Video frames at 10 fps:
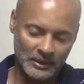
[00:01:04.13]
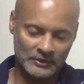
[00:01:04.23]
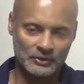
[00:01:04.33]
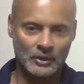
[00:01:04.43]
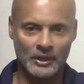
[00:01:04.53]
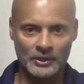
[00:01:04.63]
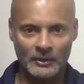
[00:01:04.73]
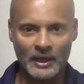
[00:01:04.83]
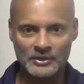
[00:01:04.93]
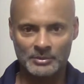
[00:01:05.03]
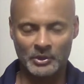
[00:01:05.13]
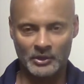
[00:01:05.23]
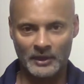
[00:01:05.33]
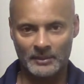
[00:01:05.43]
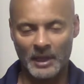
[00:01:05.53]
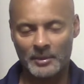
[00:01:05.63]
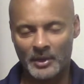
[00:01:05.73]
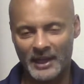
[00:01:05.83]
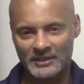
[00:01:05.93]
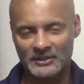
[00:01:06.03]
had a strong urology program. I
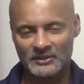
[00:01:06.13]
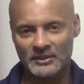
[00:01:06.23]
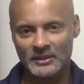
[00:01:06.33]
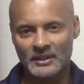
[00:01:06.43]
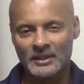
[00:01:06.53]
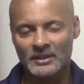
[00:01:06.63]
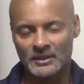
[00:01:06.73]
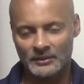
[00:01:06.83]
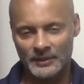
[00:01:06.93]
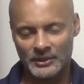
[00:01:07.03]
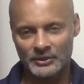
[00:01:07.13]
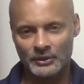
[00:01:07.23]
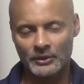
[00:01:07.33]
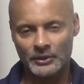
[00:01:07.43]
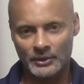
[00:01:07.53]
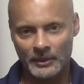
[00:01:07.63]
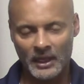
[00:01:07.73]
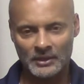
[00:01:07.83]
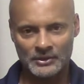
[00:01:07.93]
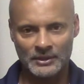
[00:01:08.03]
practiced conventional
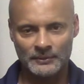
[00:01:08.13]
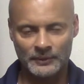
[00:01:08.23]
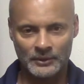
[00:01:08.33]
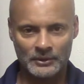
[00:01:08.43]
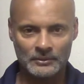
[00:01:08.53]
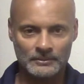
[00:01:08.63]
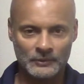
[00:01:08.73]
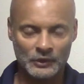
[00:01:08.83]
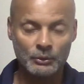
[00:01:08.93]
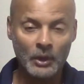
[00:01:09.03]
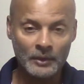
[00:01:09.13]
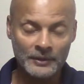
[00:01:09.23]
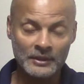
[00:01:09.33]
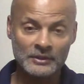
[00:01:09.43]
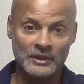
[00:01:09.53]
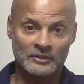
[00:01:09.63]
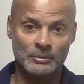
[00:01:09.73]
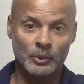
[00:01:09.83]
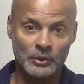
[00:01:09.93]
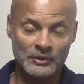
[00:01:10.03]
urology for 12 years as a
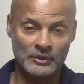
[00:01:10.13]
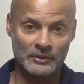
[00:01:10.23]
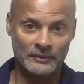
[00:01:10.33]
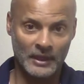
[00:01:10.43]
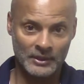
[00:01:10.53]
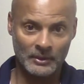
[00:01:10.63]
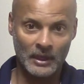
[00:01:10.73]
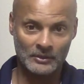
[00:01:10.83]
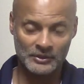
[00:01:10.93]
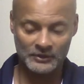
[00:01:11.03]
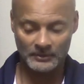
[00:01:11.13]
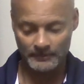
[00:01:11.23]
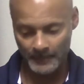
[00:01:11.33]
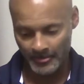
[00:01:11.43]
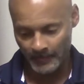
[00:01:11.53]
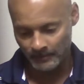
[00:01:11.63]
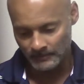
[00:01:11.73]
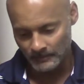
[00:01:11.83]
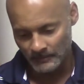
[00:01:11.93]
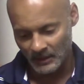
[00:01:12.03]
board-certified urologist.
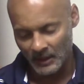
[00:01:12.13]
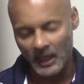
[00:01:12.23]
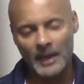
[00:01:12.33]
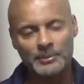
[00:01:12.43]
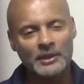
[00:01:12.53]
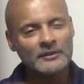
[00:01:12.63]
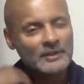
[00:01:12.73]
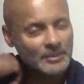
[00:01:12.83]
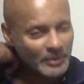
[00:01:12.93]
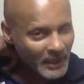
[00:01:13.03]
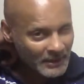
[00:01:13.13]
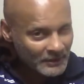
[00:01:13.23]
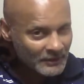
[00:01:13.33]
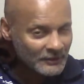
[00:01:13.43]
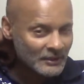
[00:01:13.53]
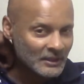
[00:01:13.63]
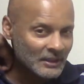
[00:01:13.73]
I presently practice